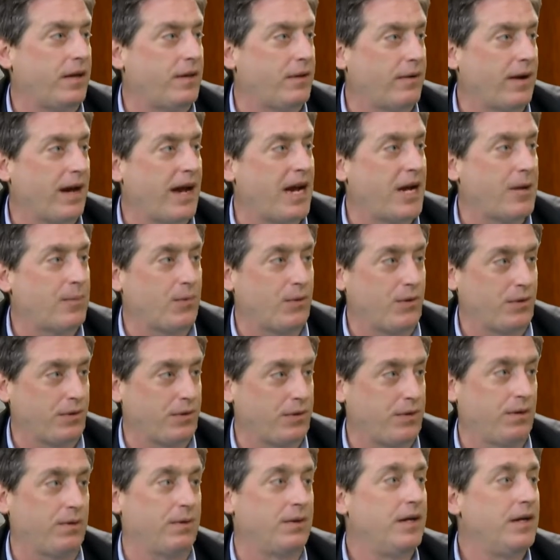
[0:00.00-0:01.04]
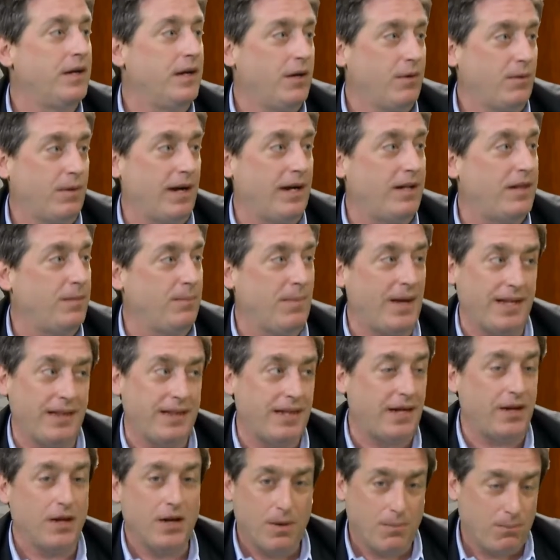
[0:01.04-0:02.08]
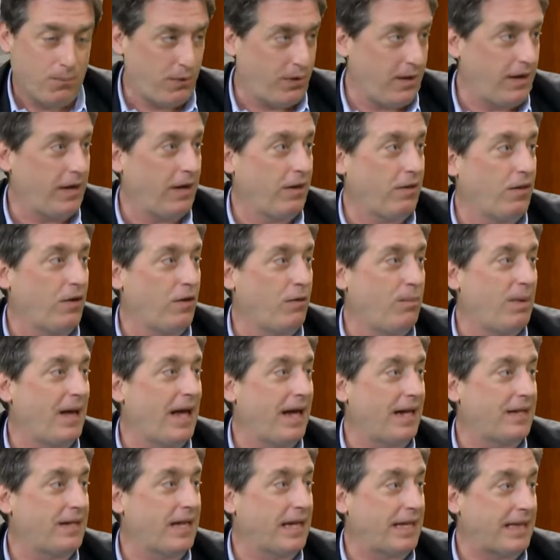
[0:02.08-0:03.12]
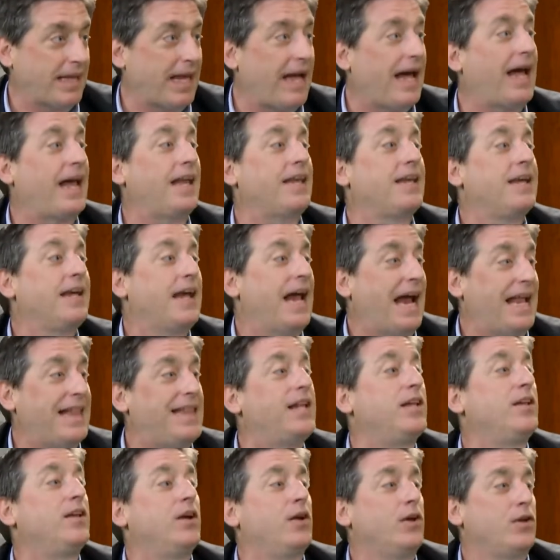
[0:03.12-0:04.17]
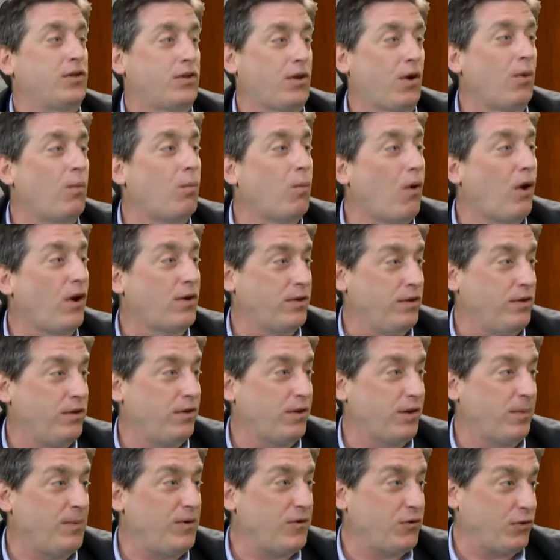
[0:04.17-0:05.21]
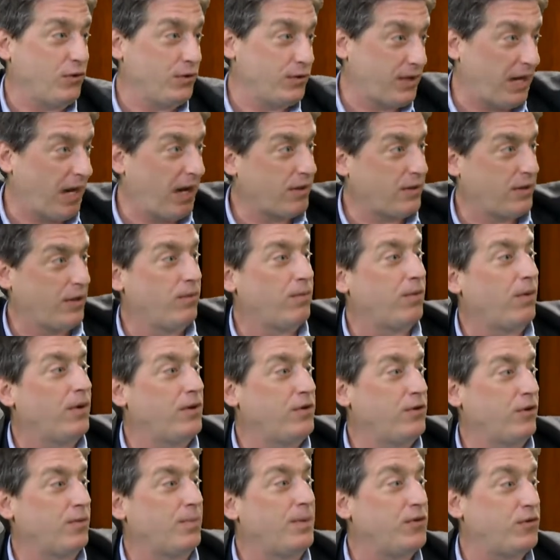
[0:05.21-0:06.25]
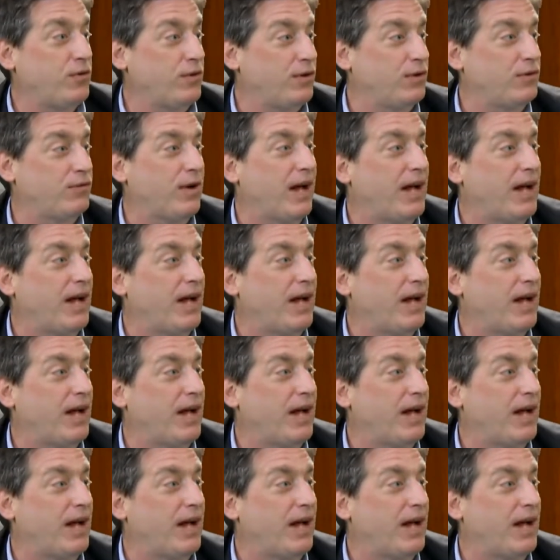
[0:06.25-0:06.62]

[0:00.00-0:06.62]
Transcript: animals. So, right, the main thing, put it in a little bag like that, and then don't walk to your commissioner's house and throw it in your commissioner's trash